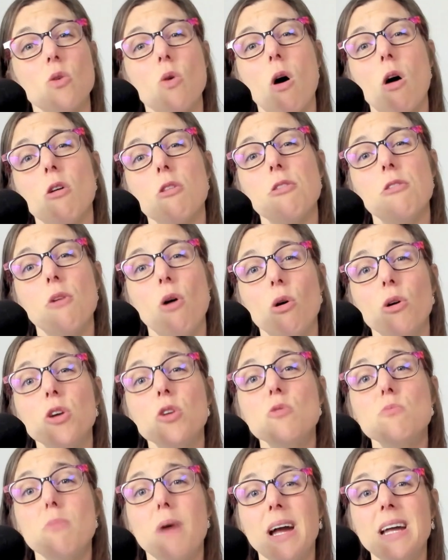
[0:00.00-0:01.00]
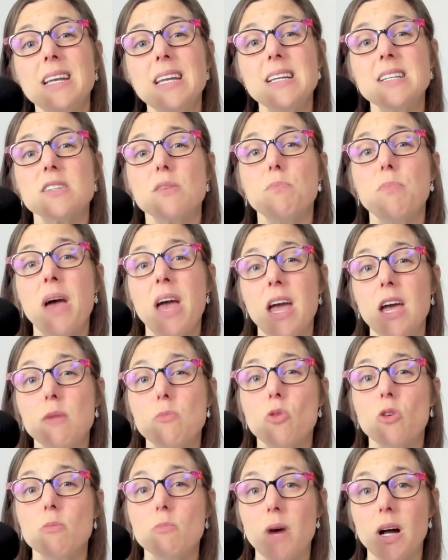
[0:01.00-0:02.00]
although you might need to pay
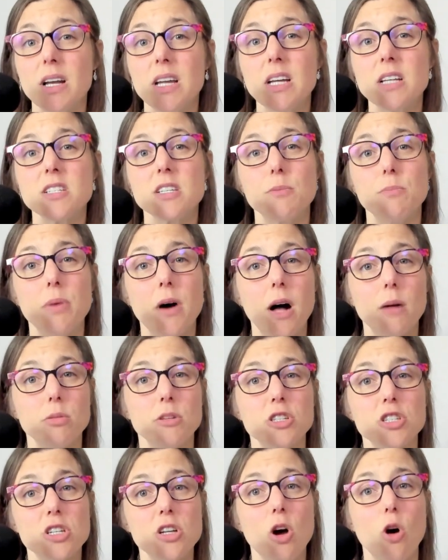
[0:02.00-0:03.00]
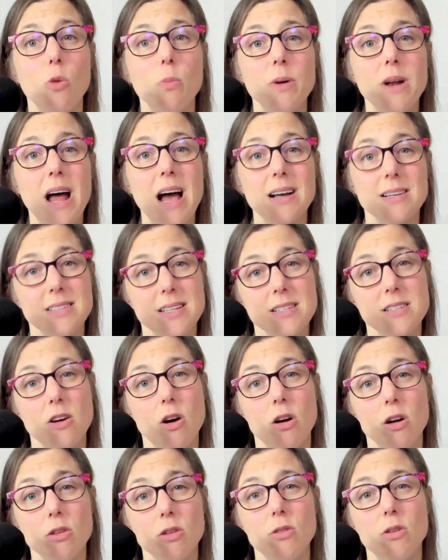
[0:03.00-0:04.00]
more money to publish an open access
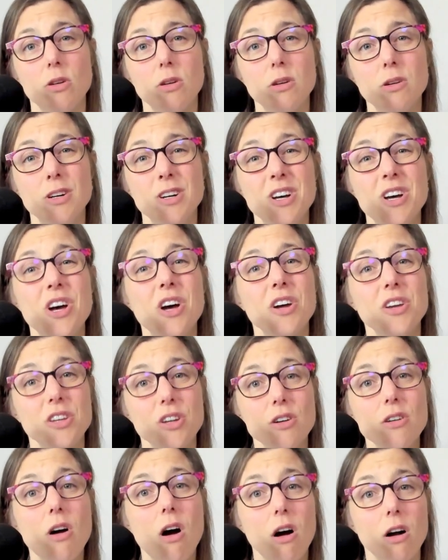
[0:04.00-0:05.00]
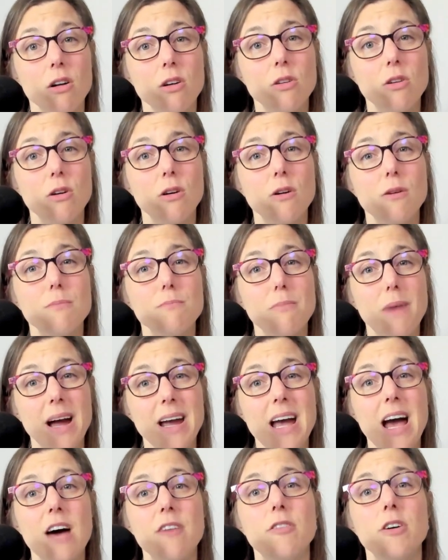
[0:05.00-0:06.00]
article, your article
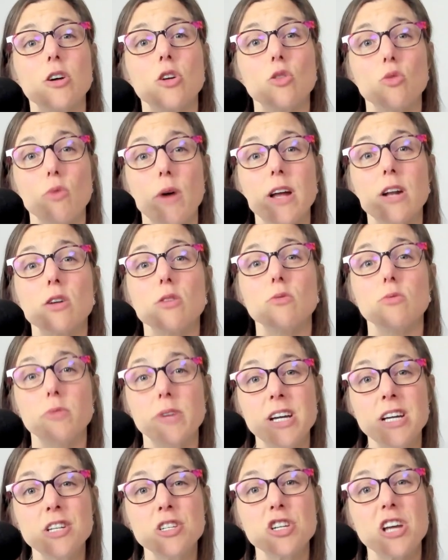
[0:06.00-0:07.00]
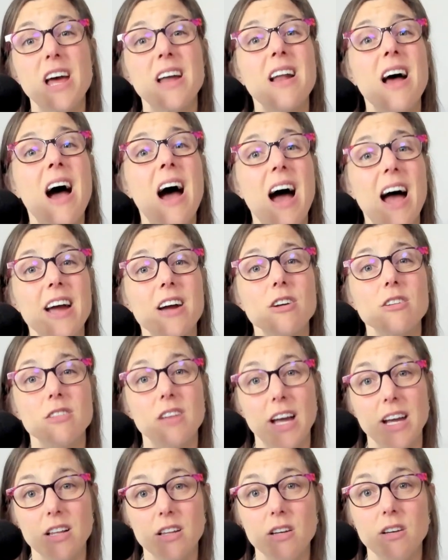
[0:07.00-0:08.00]
might have a greater reach and higher
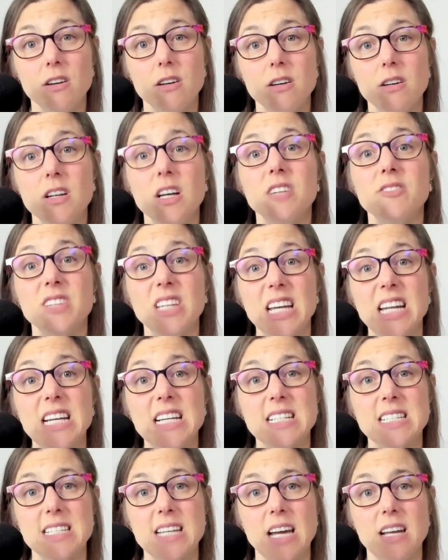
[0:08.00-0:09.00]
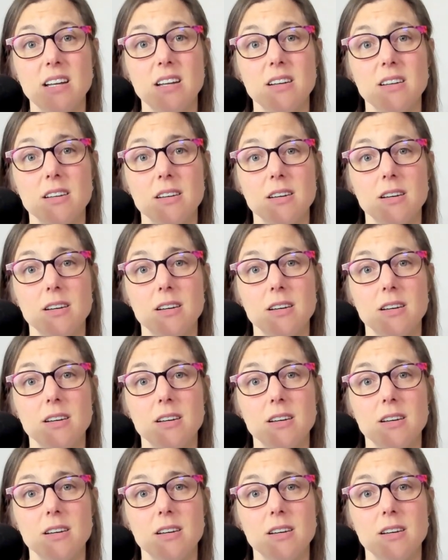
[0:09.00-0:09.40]
likelihood of getting cited.